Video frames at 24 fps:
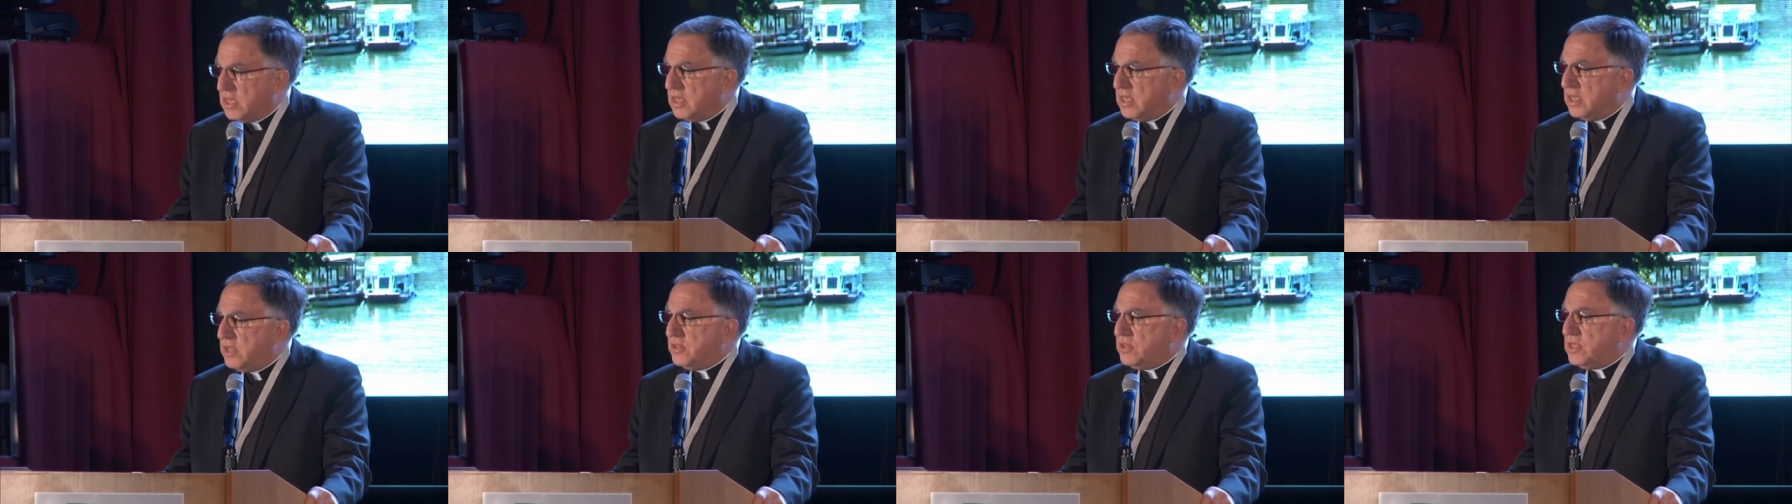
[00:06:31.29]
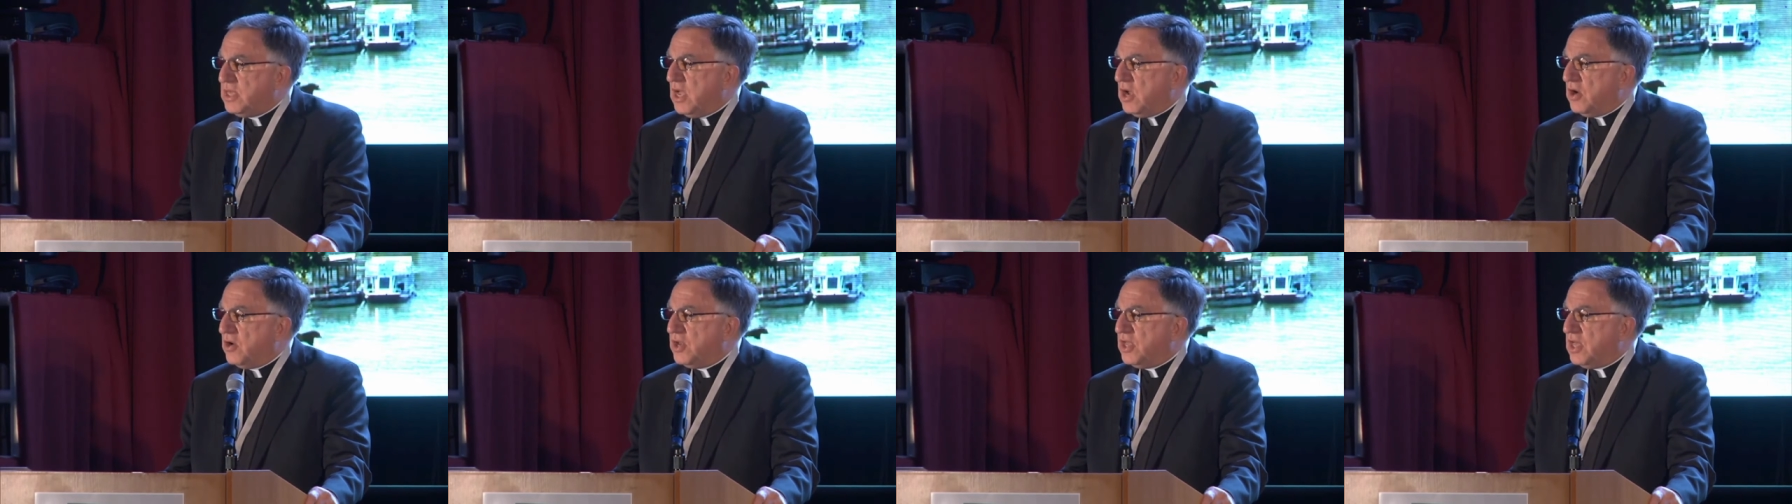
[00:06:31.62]
in
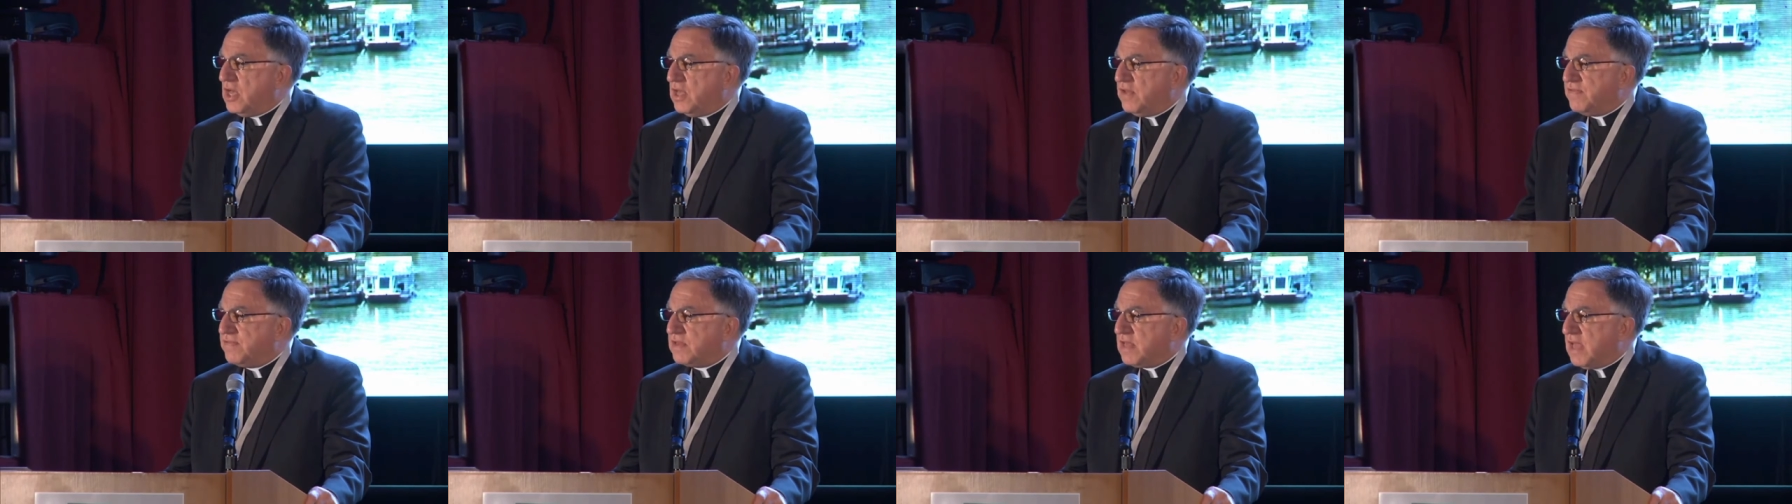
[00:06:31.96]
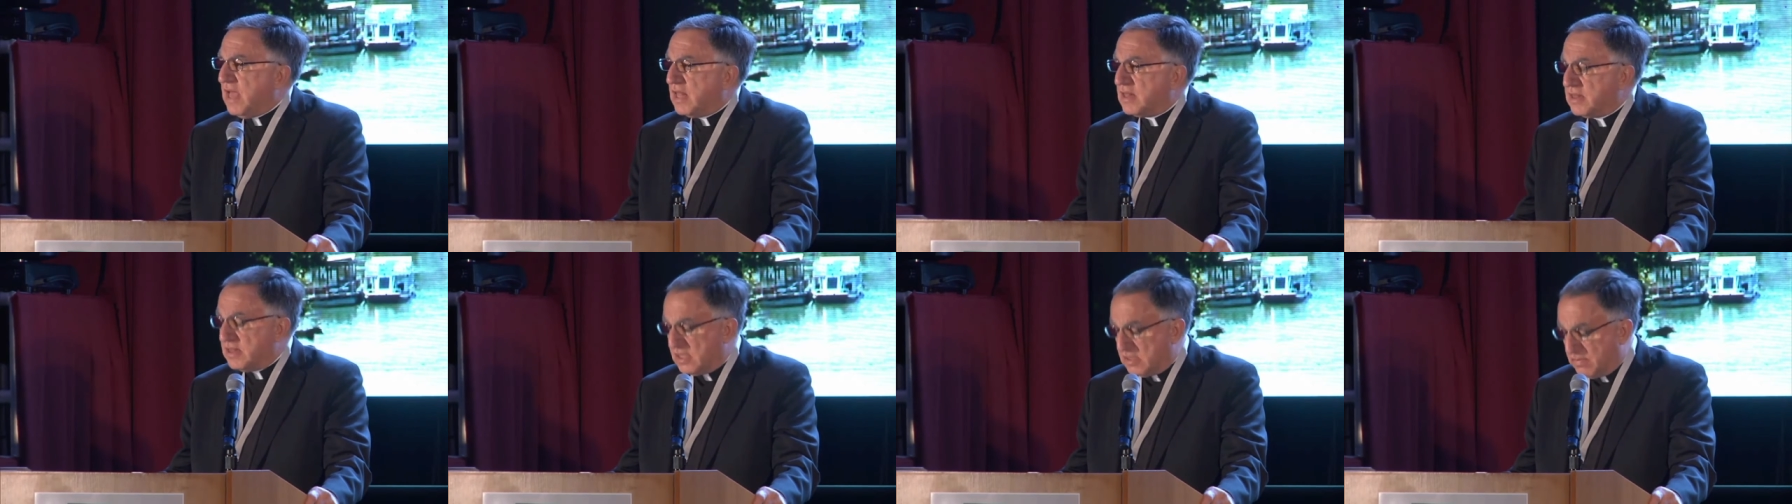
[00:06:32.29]
the area of
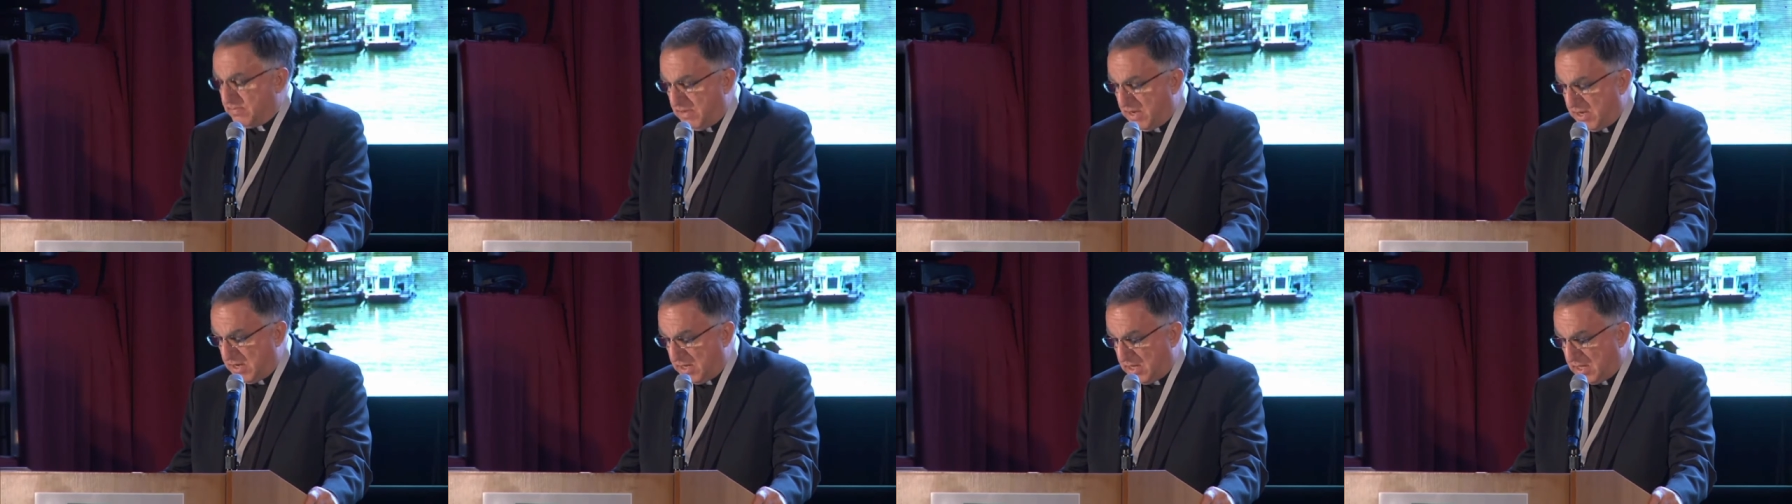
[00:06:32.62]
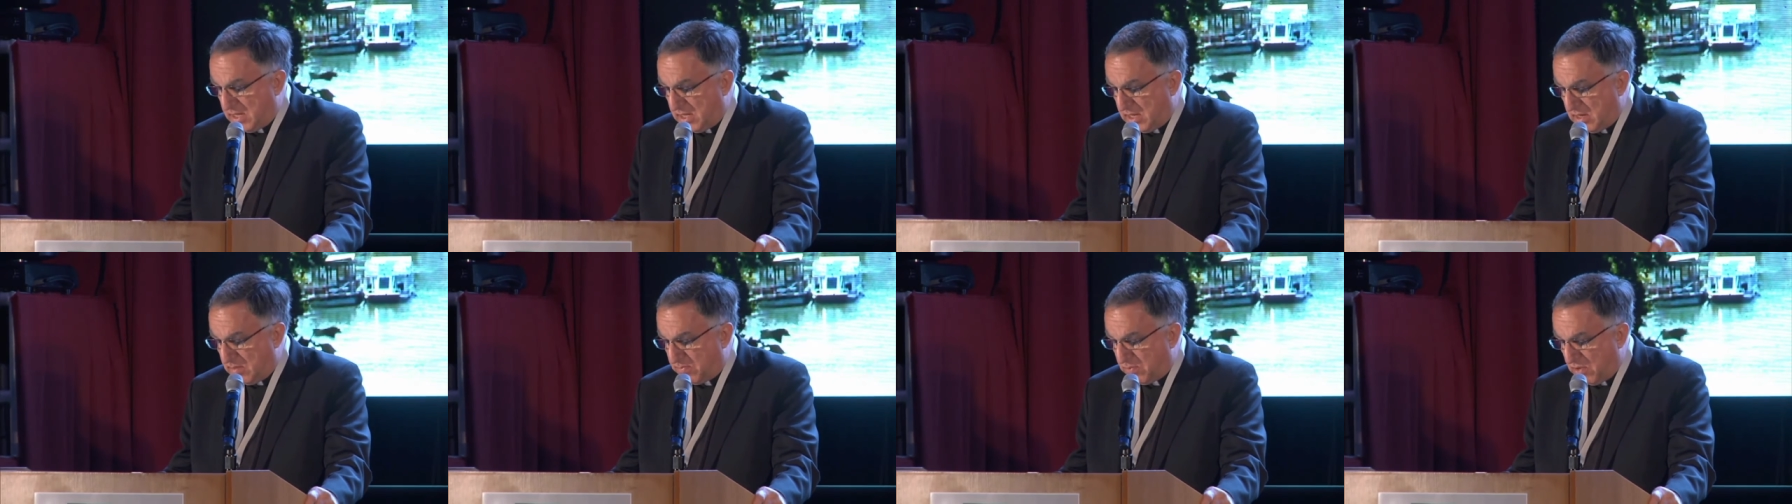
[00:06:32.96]
Catholic
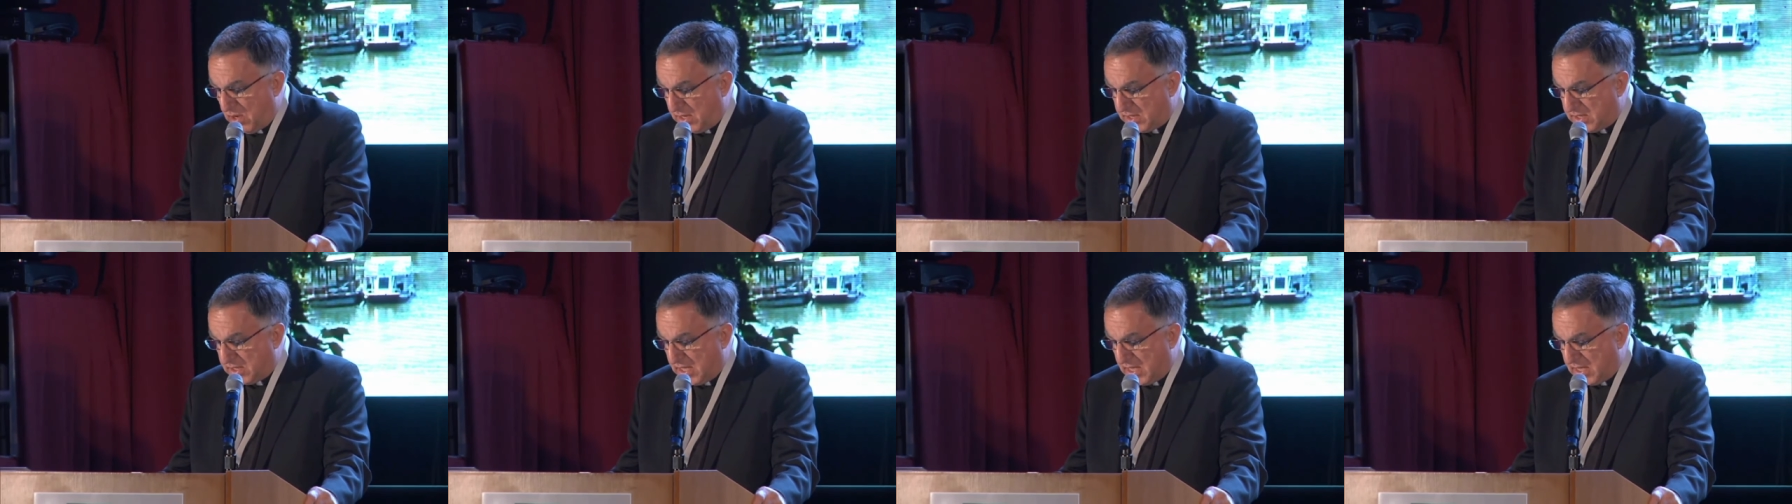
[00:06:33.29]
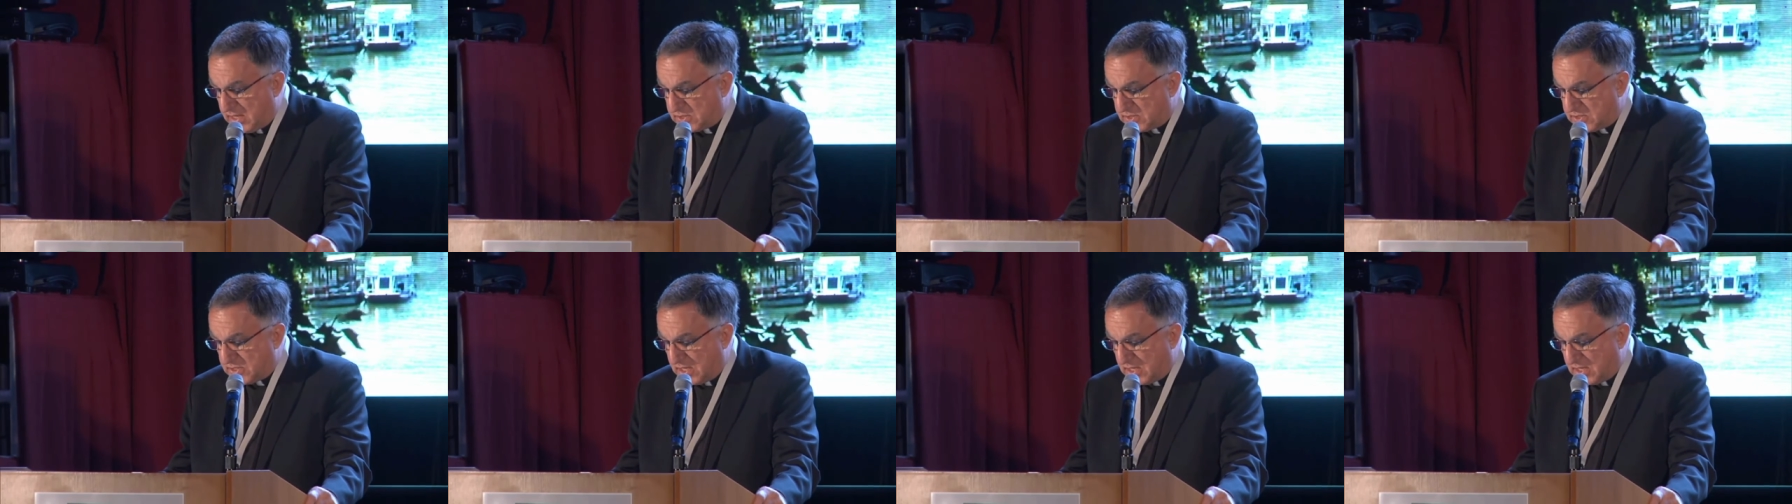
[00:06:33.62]
media and
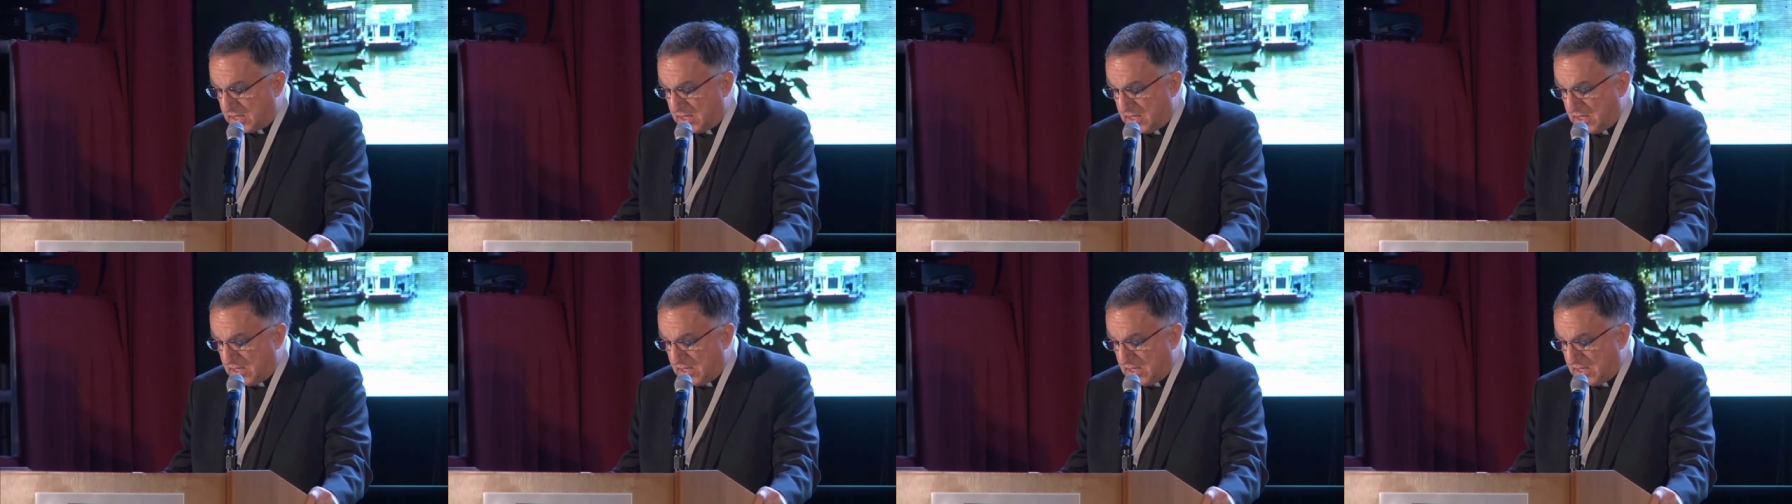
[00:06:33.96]
broadcasting.